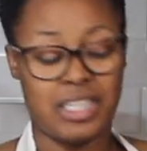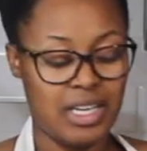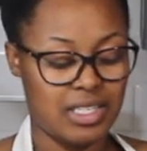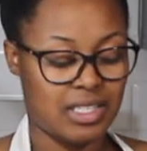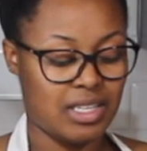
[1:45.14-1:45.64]

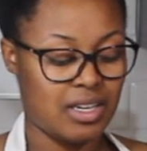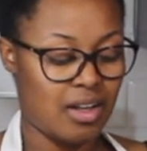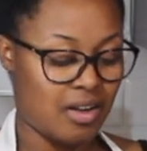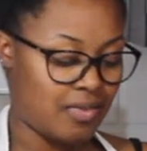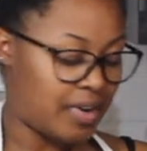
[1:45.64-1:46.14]
taste it
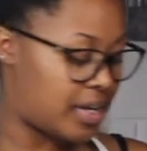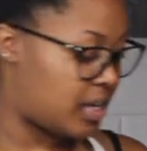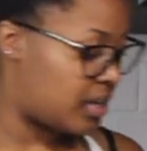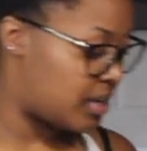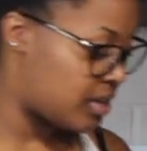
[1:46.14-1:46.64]

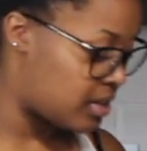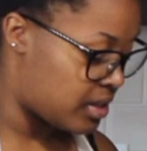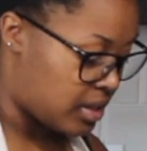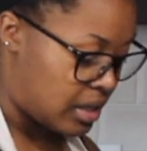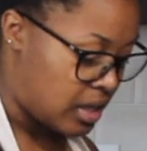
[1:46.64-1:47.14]
already.
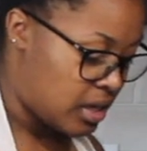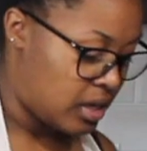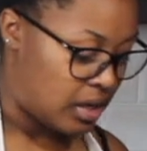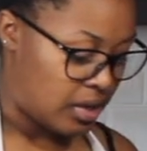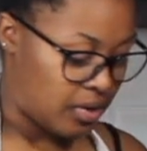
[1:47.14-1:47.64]

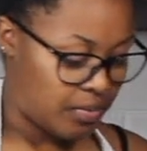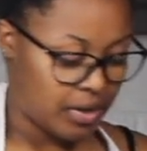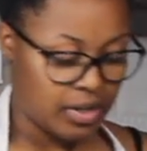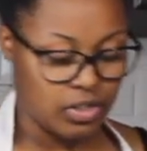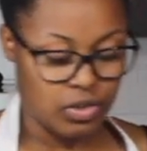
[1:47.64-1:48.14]
And
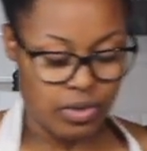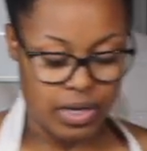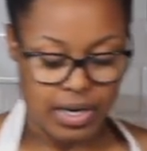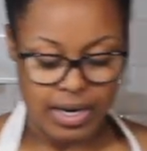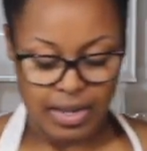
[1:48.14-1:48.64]
we're gonna do
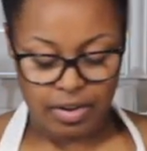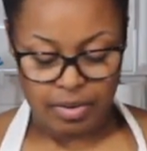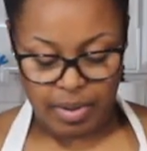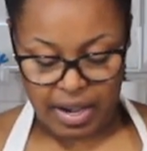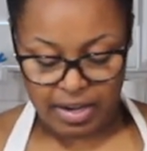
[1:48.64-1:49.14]

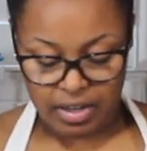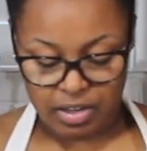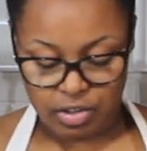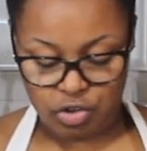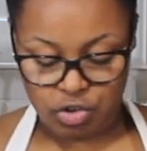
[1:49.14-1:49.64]
another
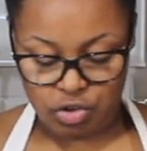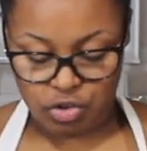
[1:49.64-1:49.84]
package.